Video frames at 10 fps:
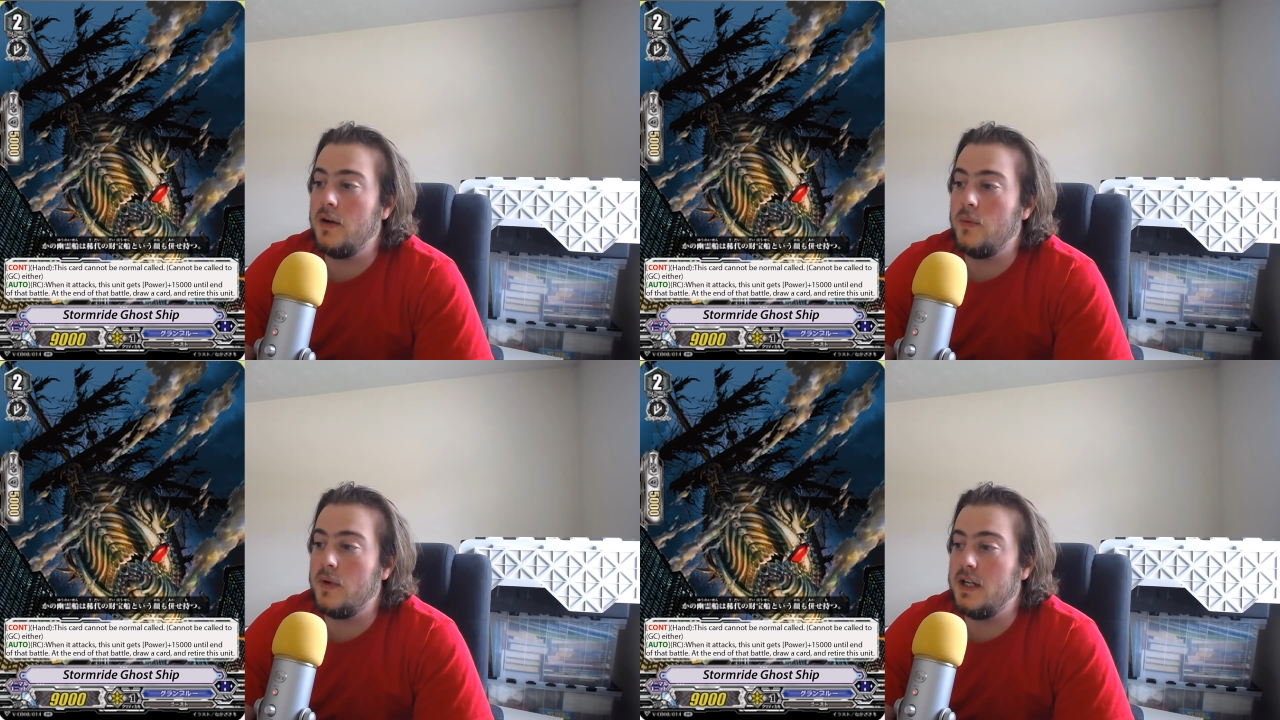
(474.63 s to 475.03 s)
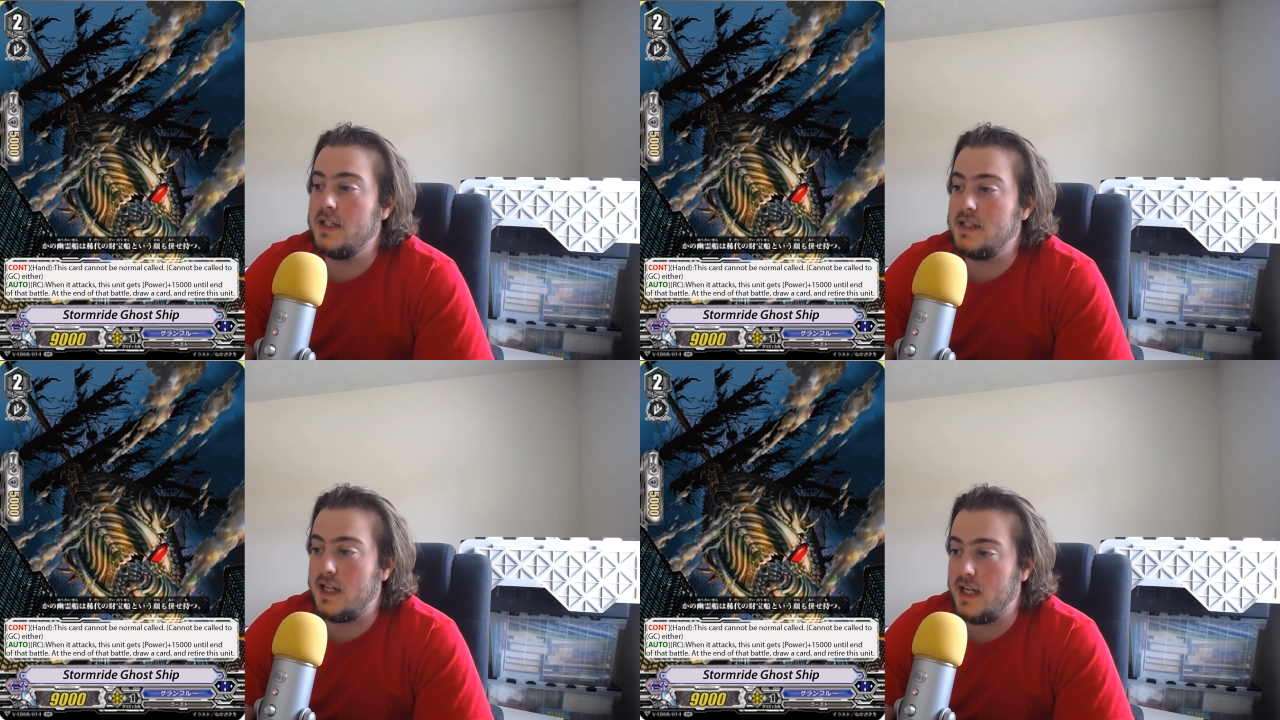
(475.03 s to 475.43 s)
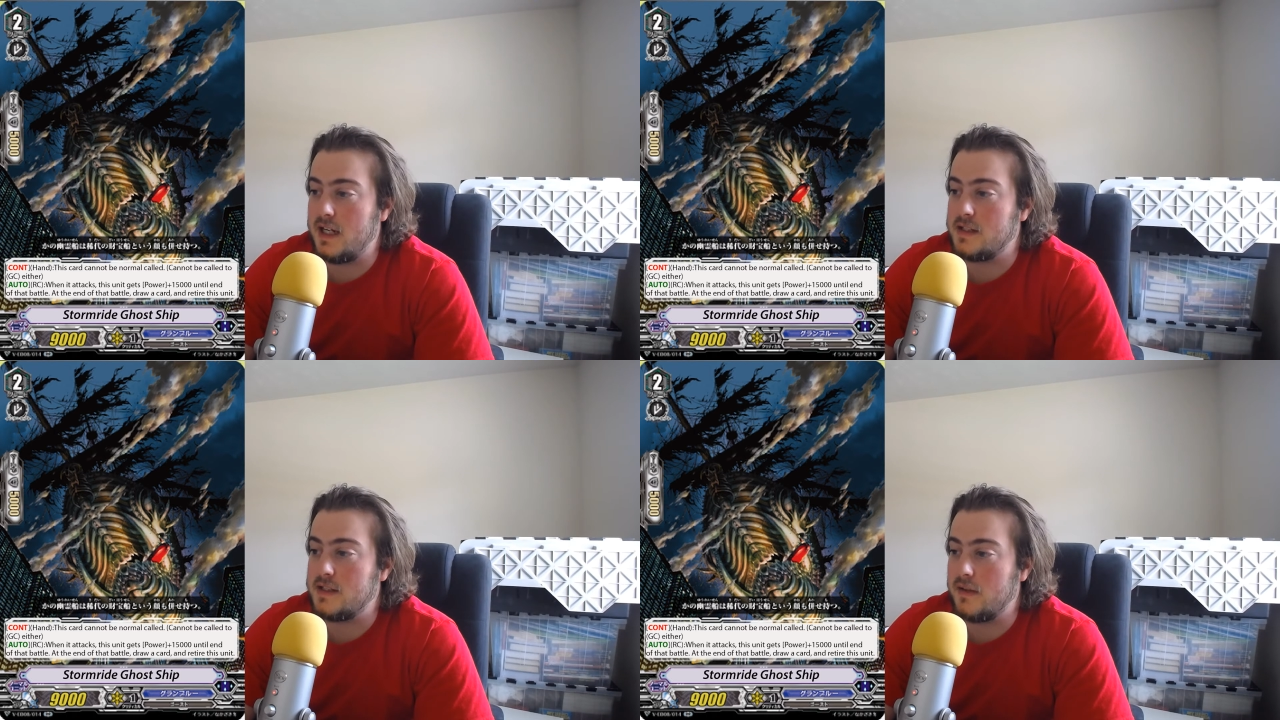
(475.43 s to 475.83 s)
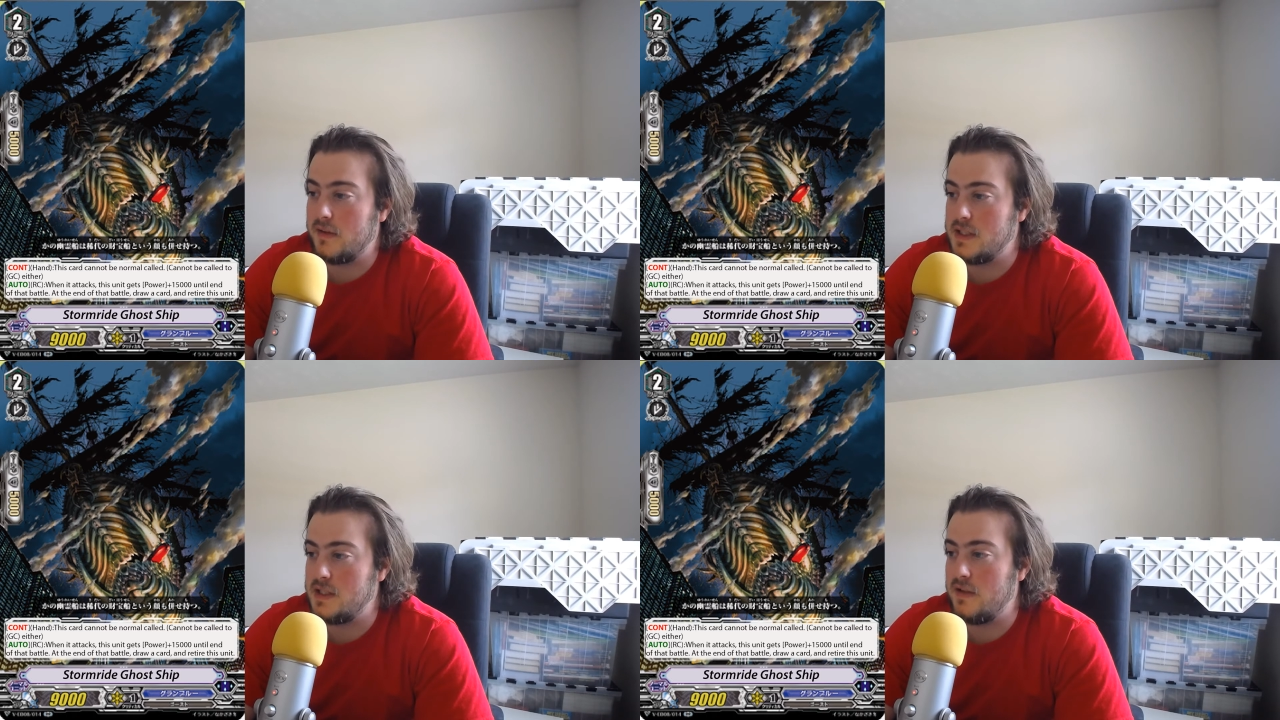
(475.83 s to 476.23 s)
When it attacks,
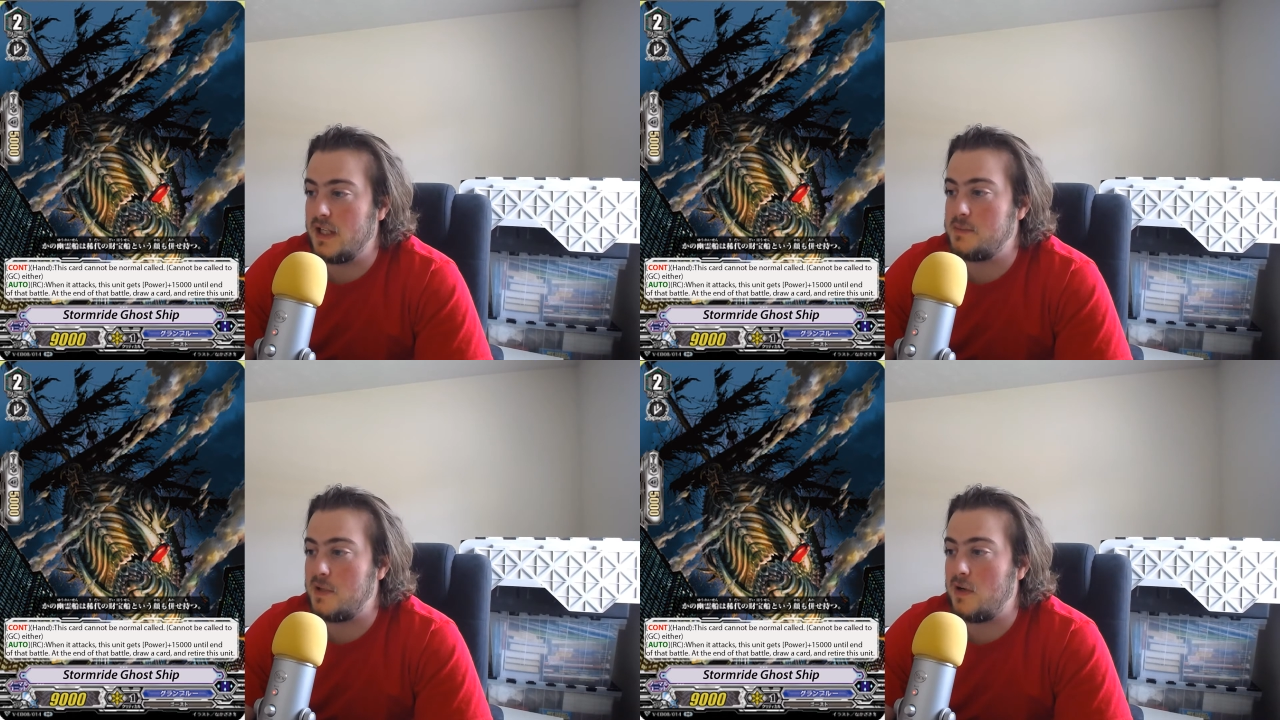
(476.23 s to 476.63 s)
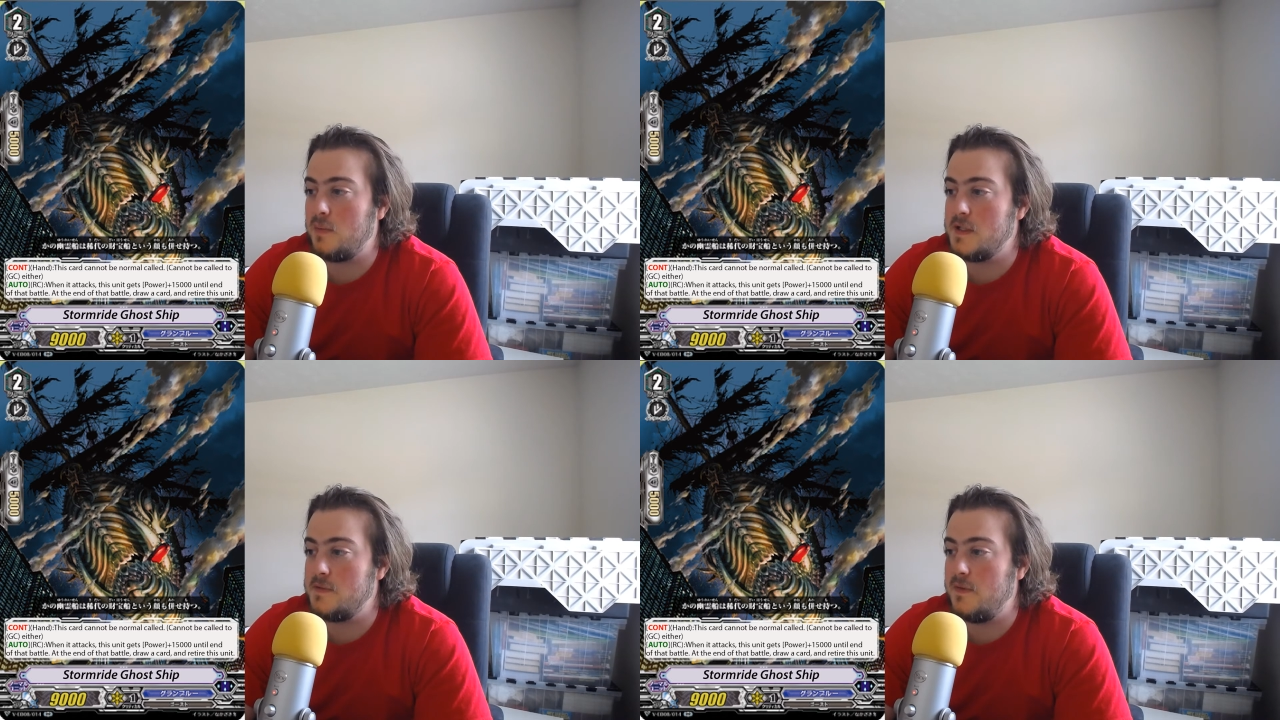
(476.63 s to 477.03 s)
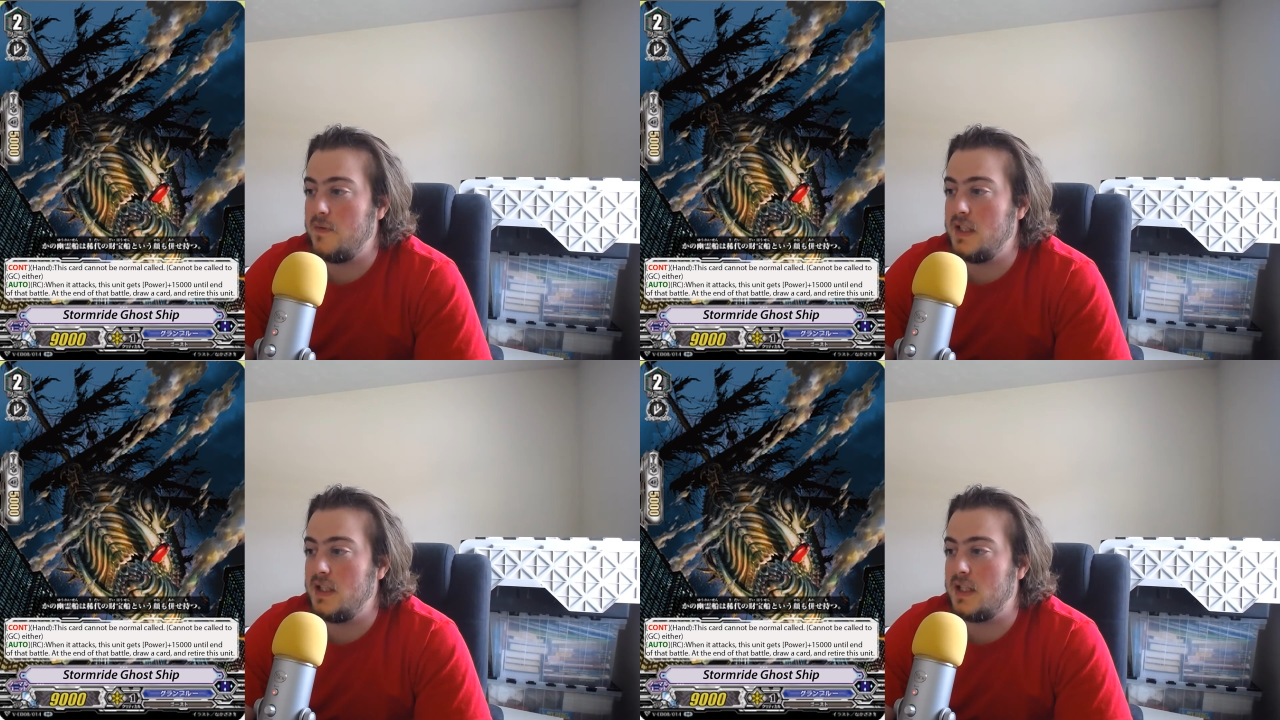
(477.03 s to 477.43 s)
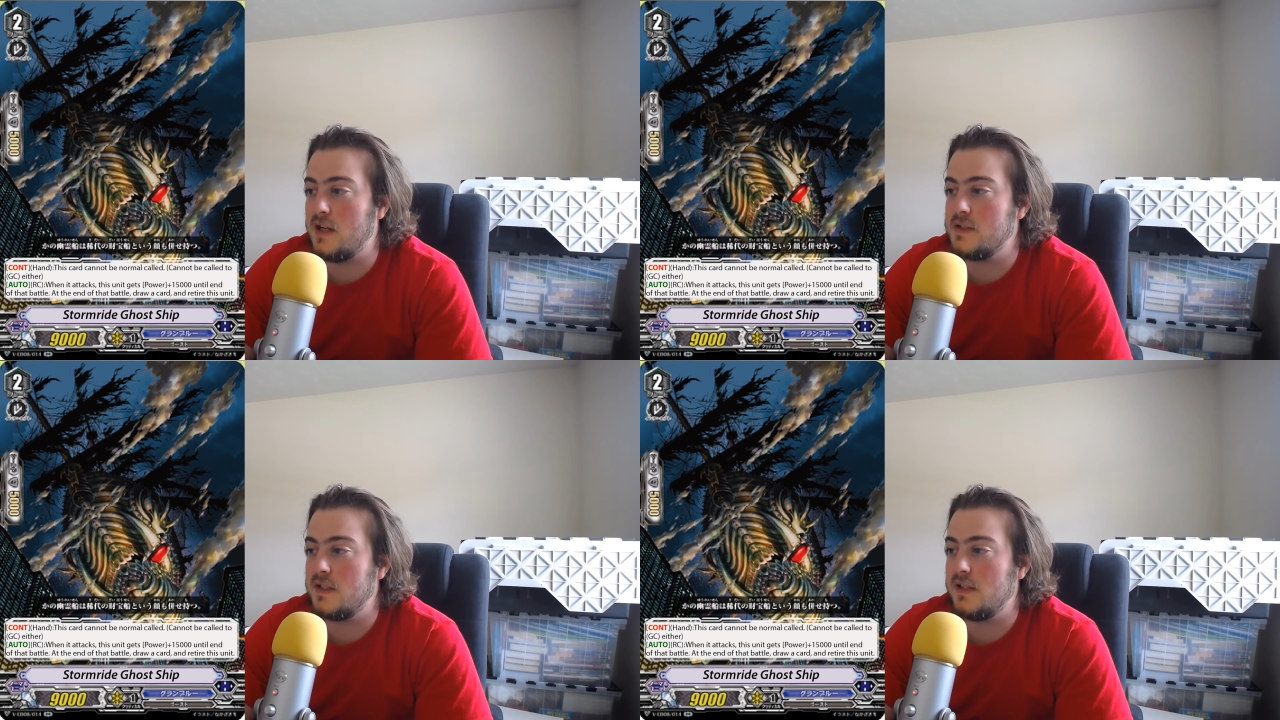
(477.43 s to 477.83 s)
this unit gets power plus
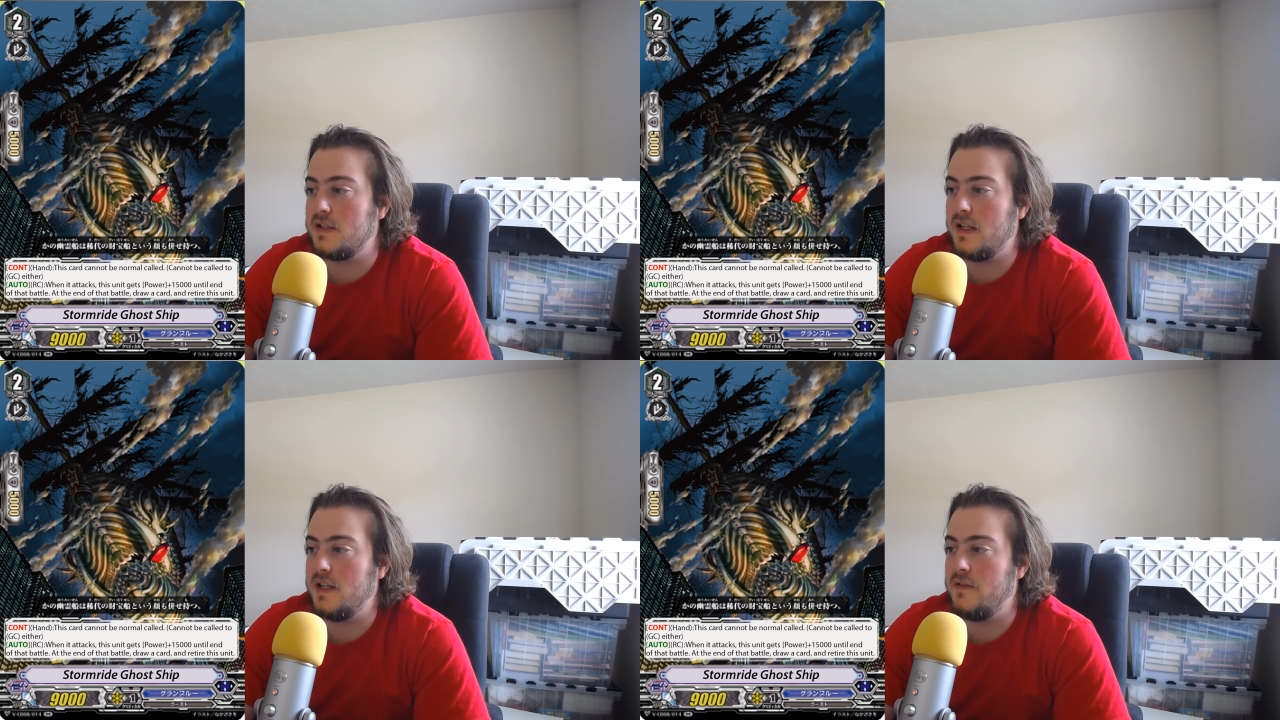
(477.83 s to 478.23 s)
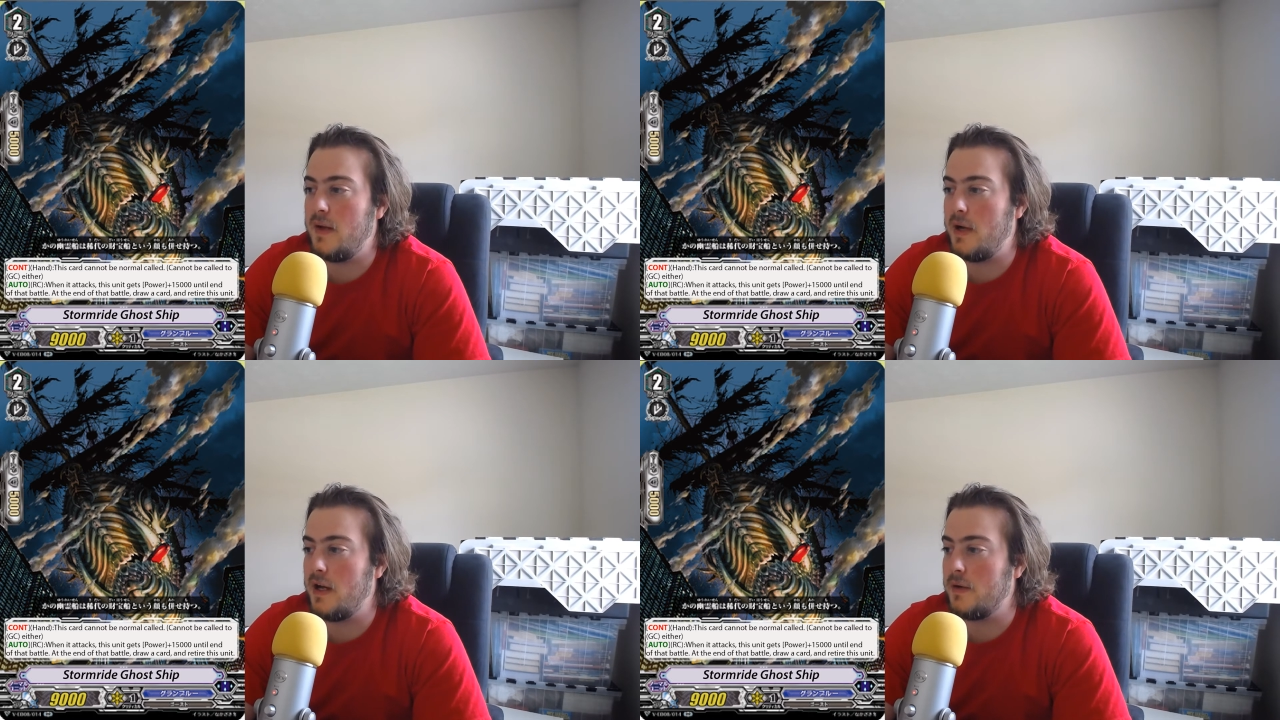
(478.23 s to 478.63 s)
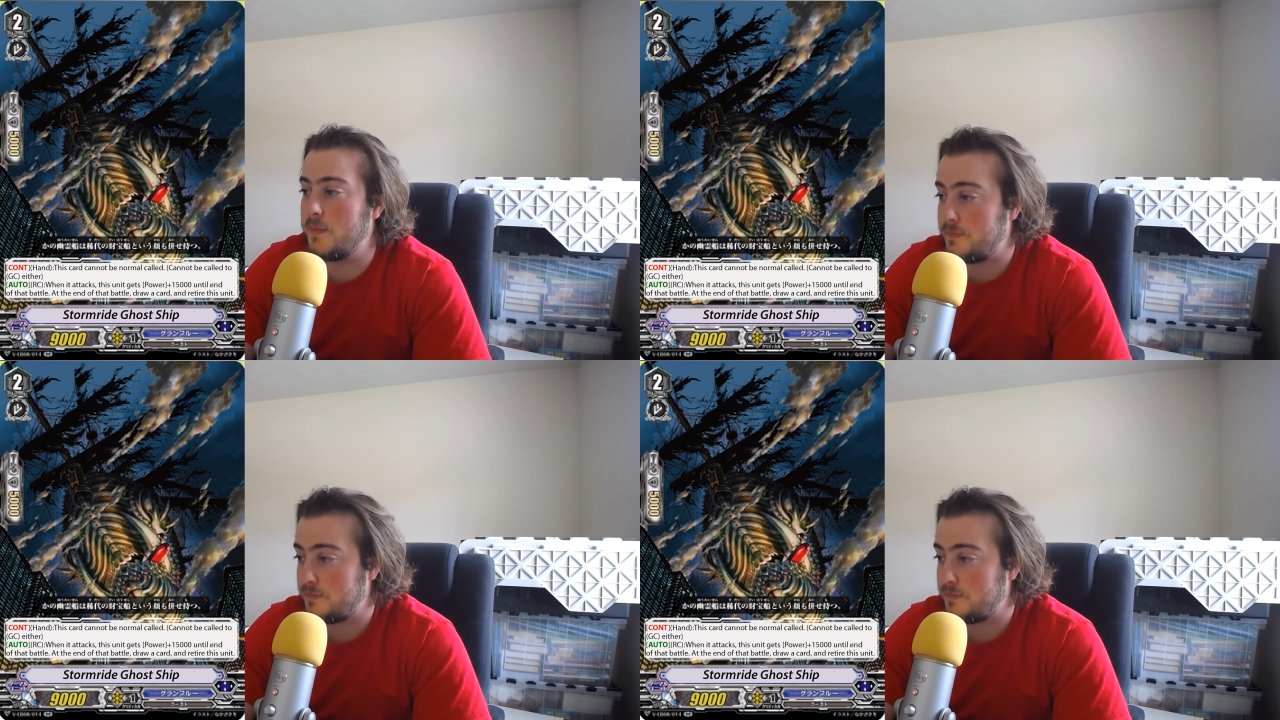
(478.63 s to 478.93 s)
15,000 until end of that battle.